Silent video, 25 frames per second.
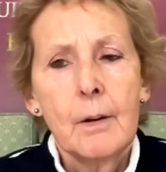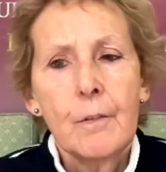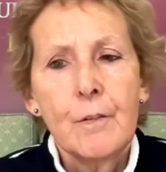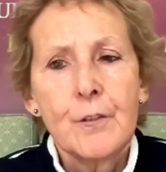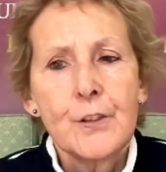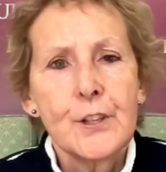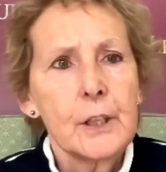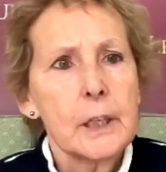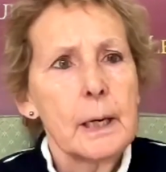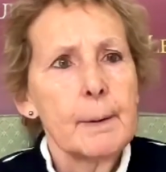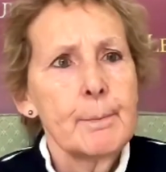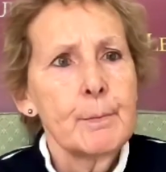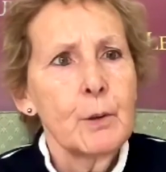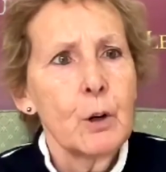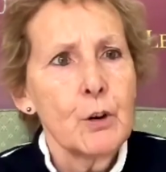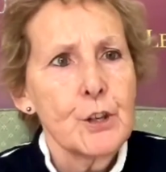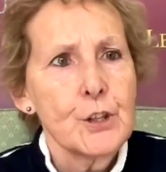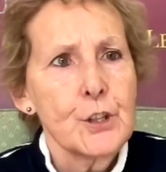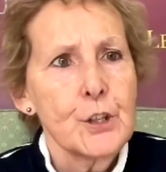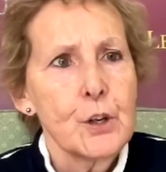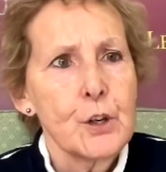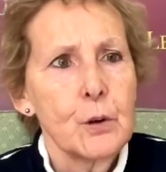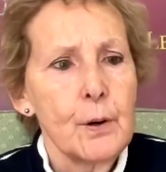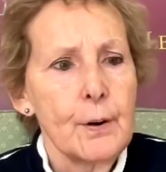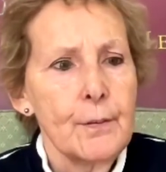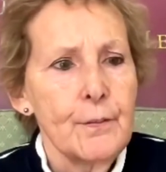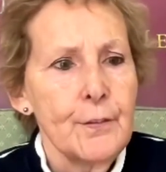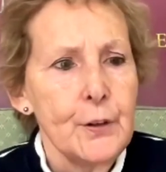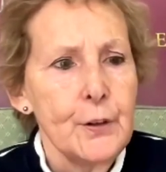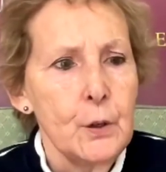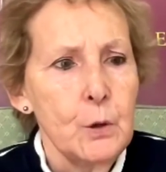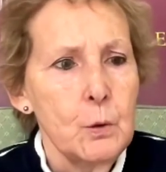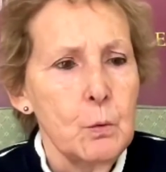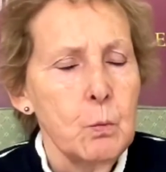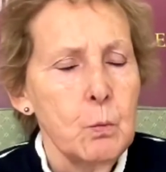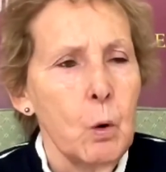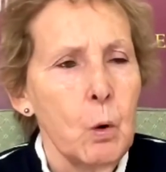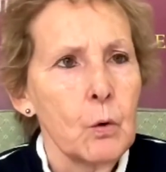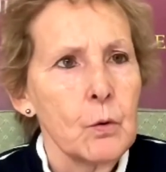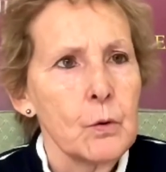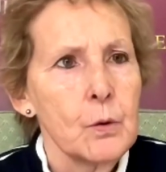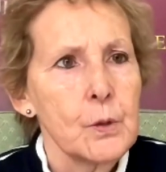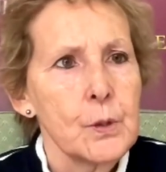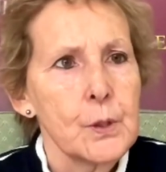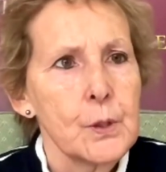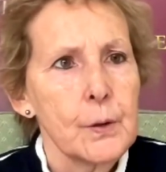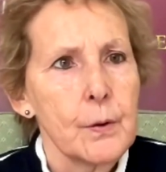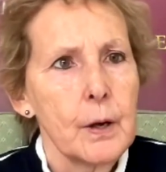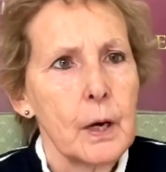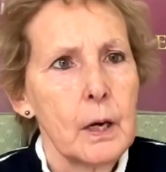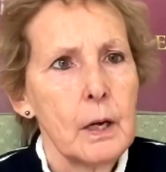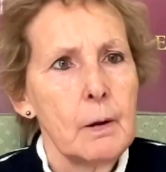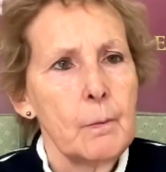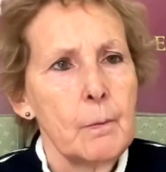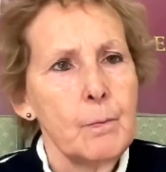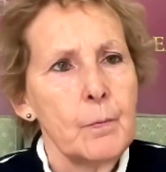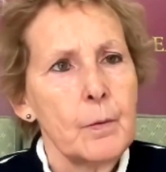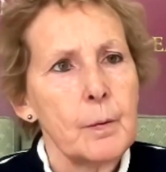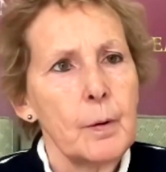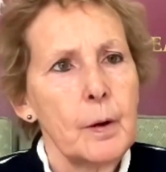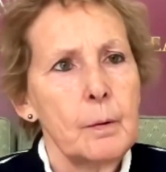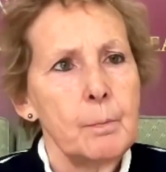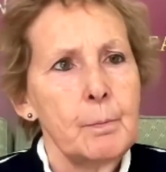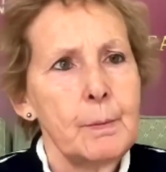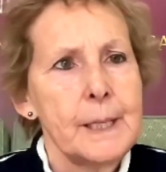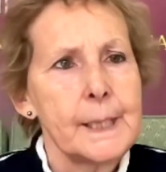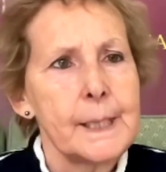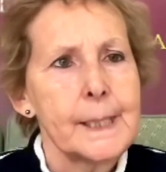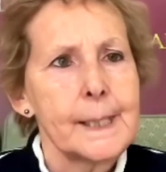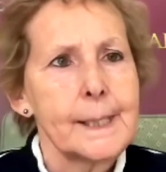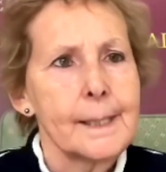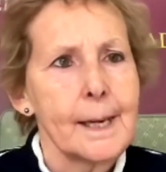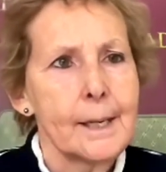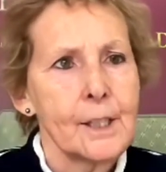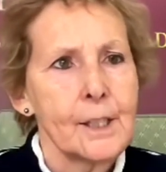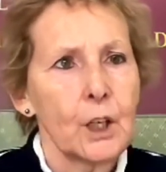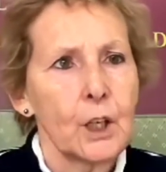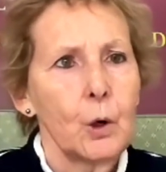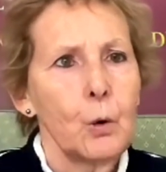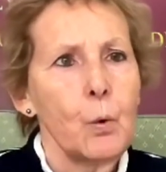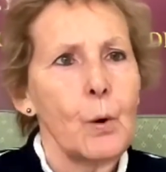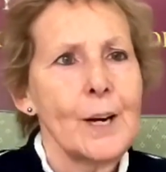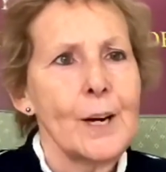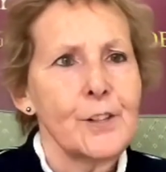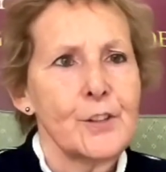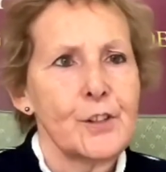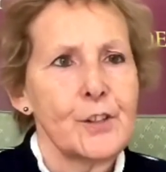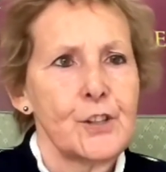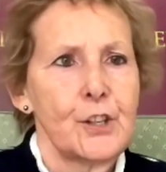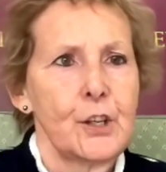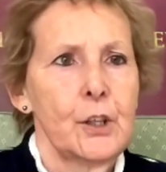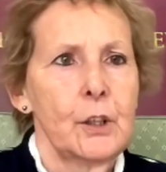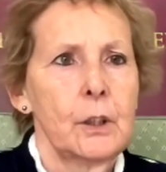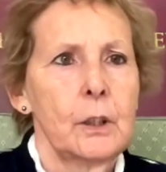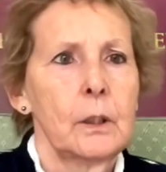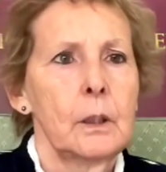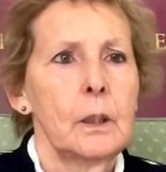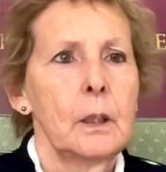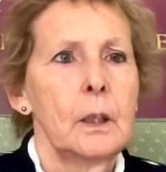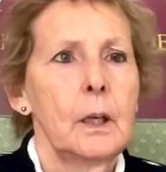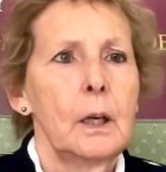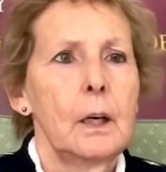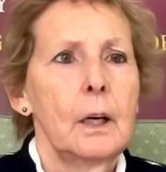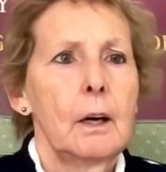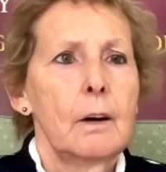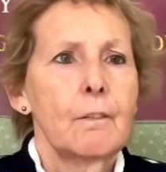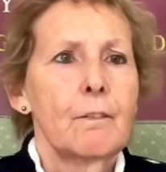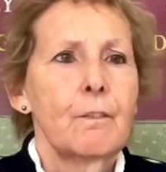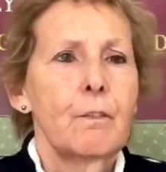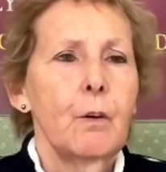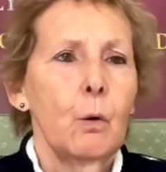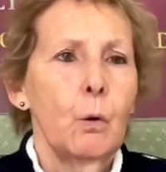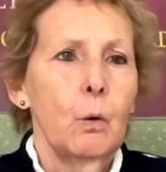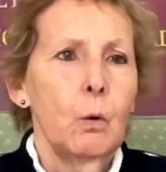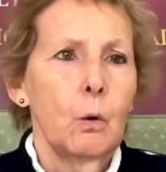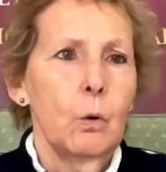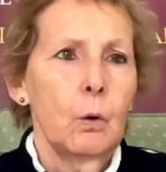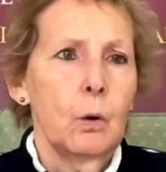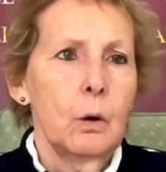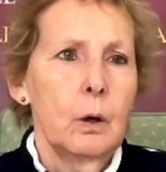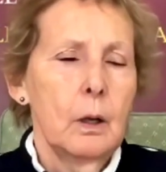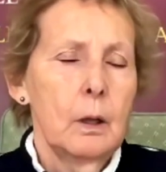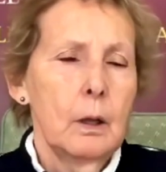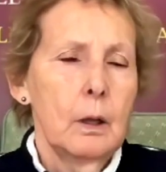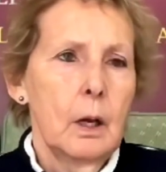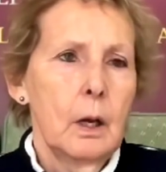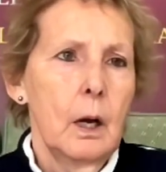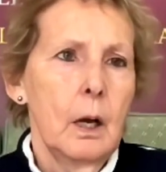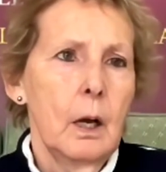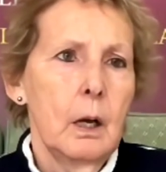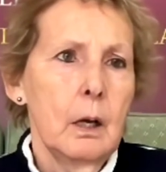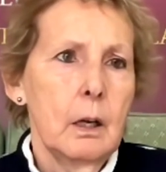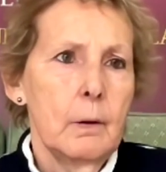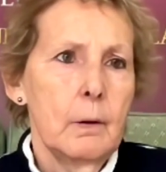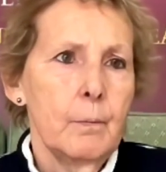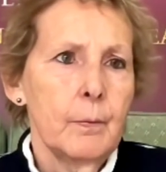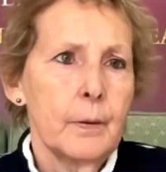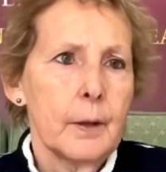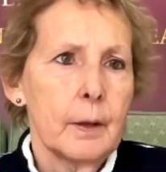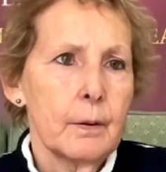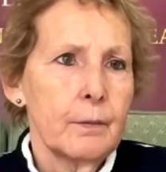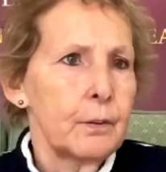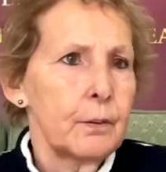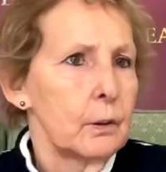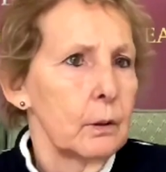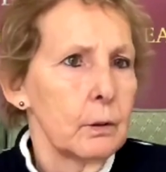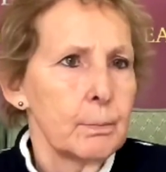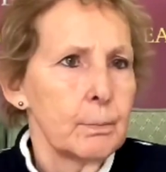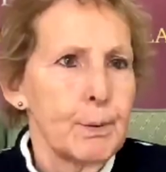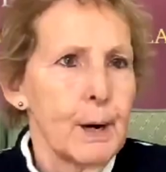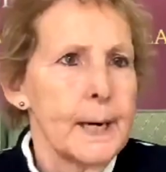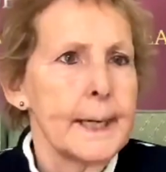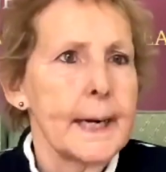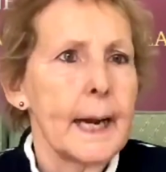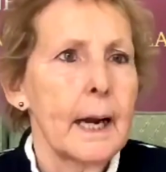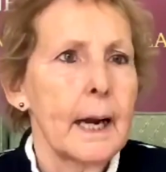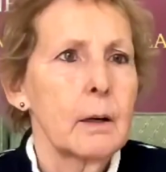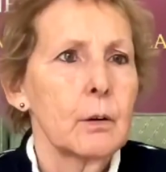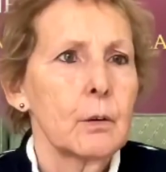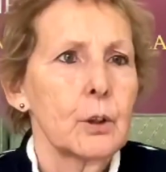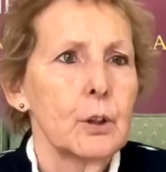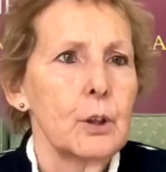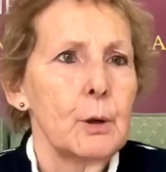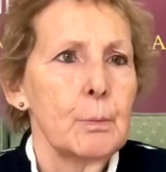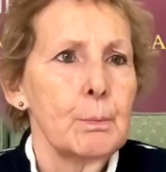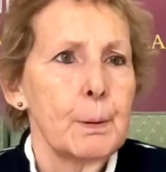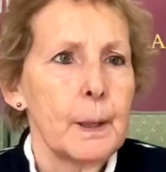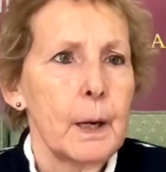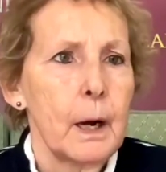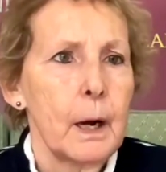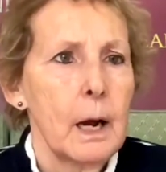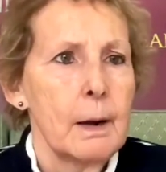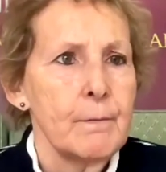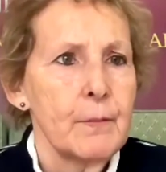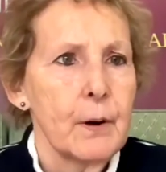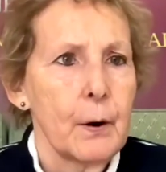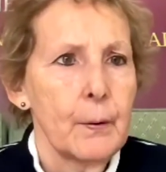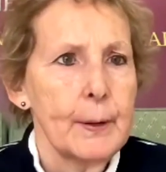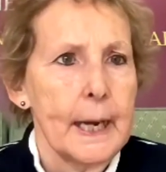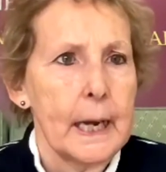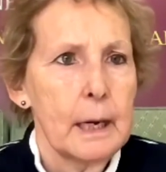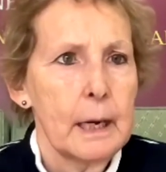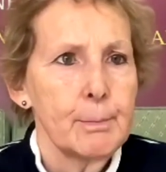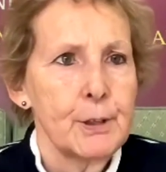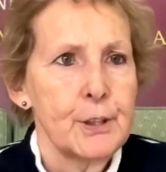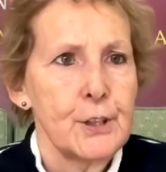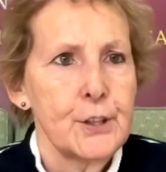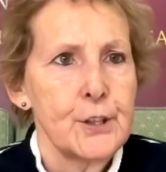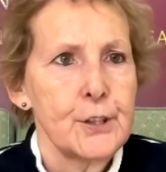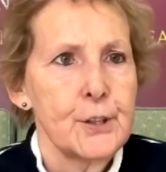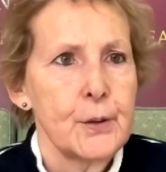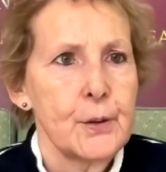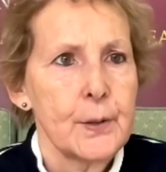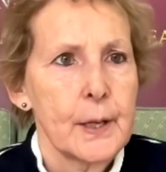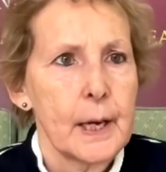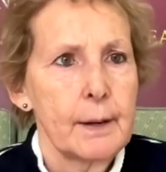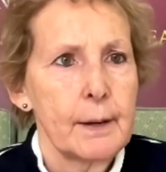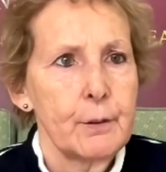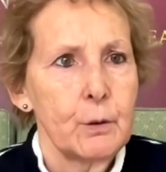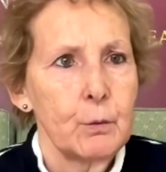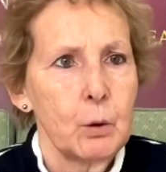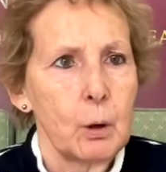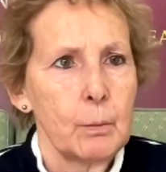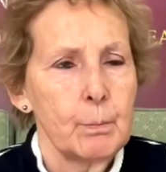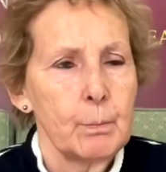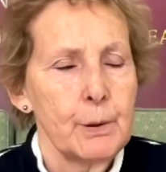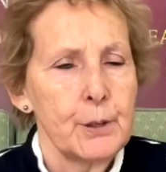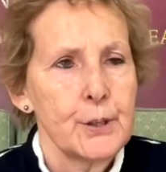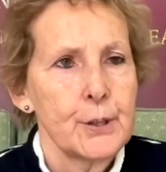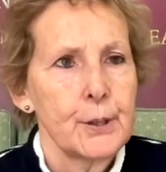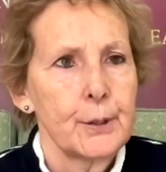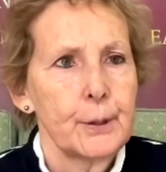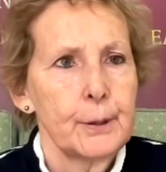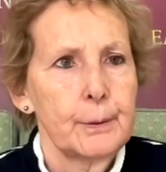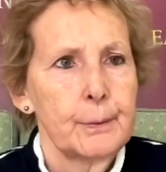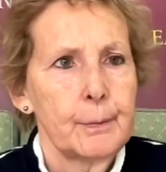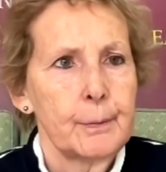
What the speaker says: Jill, I'm not sure if you want me to set a question for a breakout group, but I'm very happy to do that if you want me to.